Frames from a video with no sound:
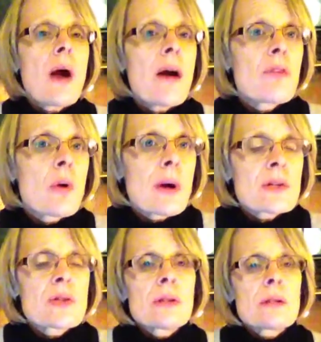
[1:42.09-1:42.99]
have
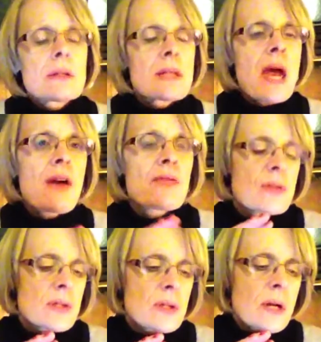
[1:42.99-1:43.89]
questions
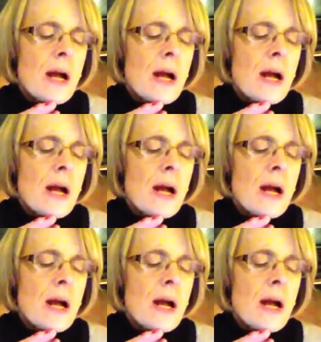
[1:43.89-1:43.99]
after